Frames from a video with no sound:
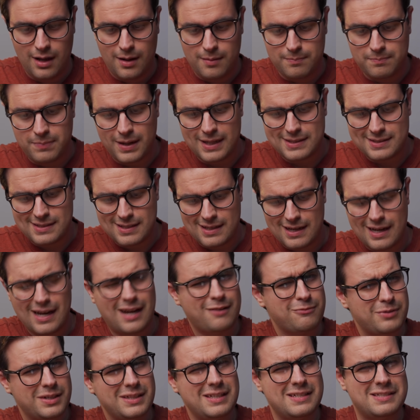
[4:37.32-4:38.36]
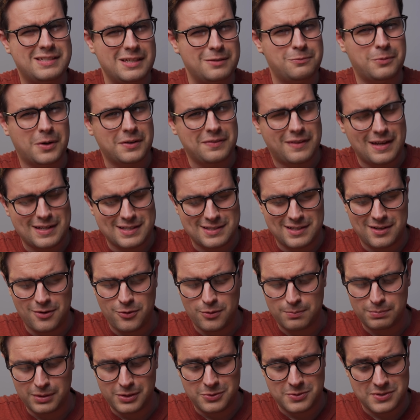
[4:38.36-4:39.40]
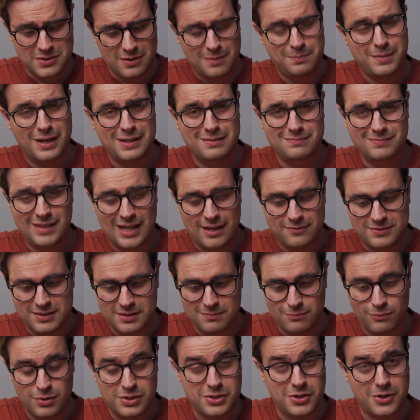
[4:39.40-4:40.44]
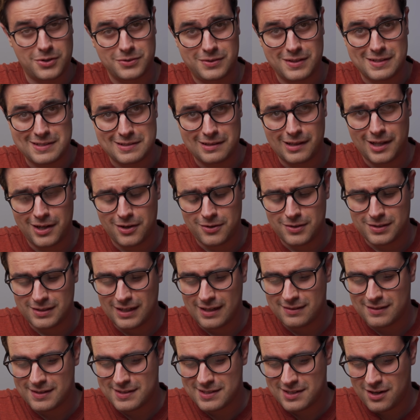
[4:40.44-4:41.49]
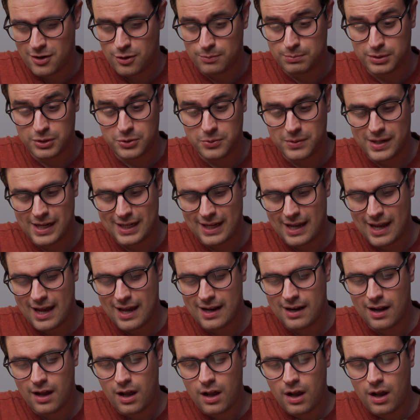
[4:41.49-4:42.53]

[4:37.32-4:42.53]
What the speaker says: but I really did want that Sierra blue, so I might have to return this later and get the Sierra blue when I can.